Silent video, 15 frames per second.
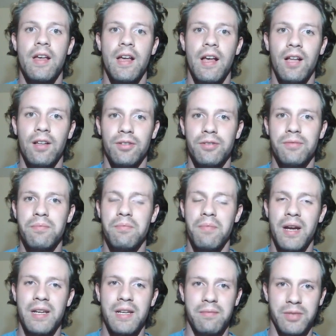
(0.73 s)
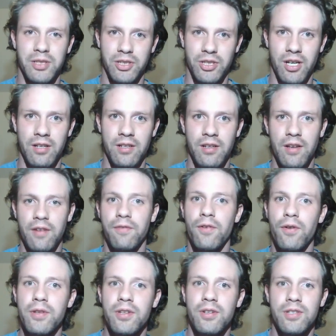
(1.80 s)
Hello, my name is Jean, a
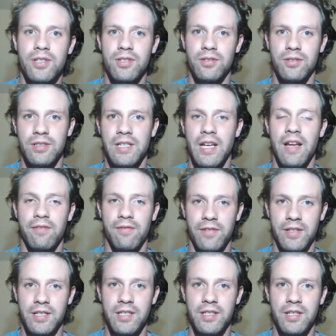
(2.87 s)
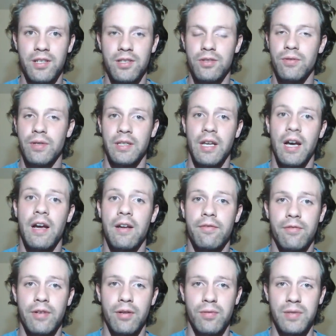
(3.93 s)
fourth year student at WITS, doing the high
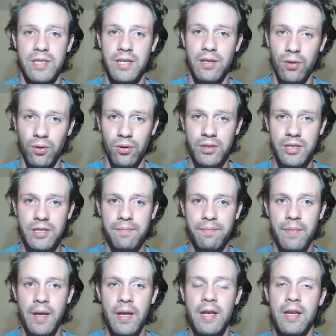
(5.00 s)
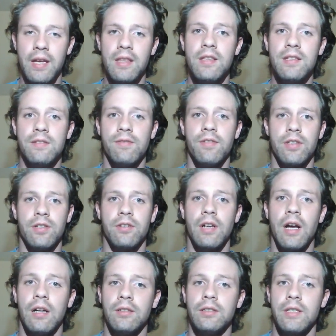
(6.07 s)
frequency course. In this video,
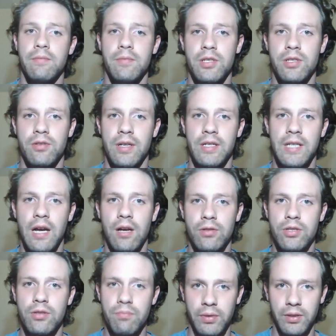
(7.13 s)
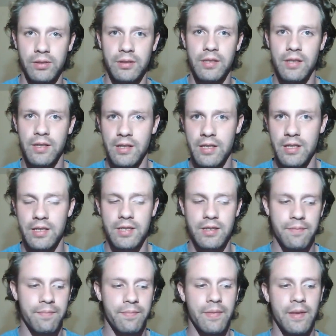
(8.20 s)
I'll demonstrate how to build this,
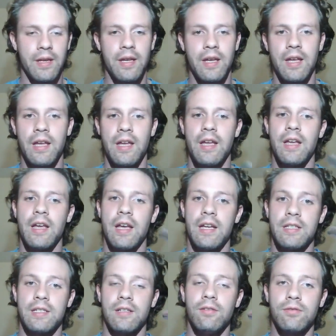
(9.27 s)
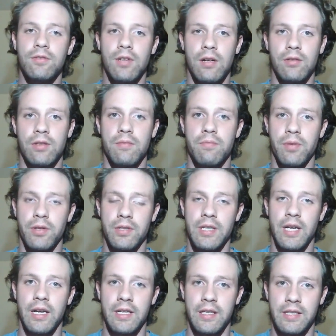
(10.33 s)
a self-grounded
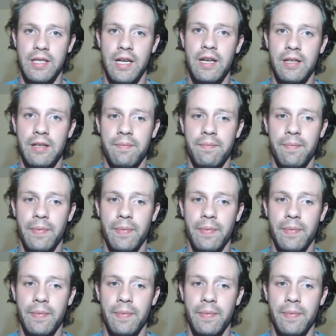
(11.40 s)
bowtie antenna.